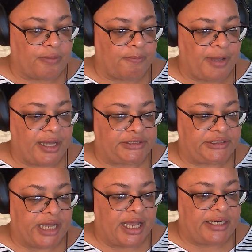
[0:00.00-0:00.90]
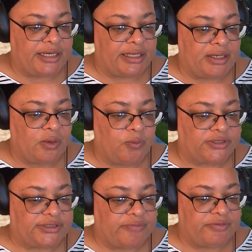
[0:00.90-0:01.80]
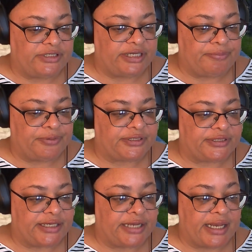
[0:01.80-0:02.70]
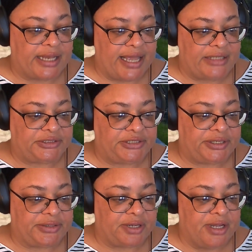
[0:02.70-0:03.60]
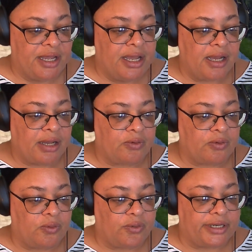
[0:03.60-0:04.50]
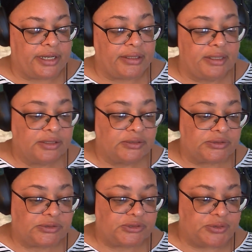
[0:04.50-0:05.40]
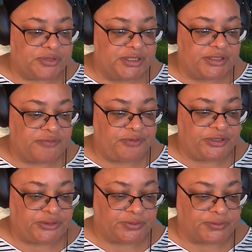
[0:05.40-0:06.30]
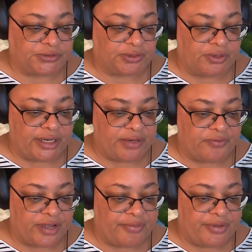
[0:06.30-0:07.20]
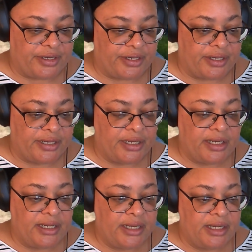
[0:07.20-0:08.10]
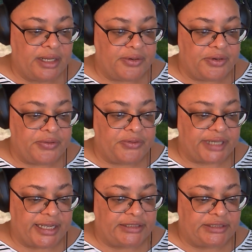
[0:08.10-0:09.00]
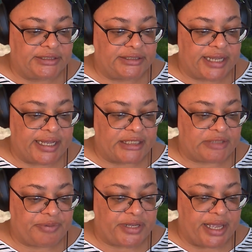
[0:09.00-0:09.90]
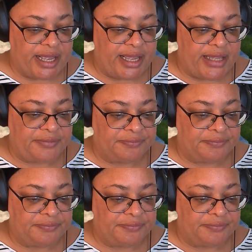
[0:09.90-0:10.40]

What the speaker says: by China was 17% last year, according to this official Saudi Arabia news agency SPA.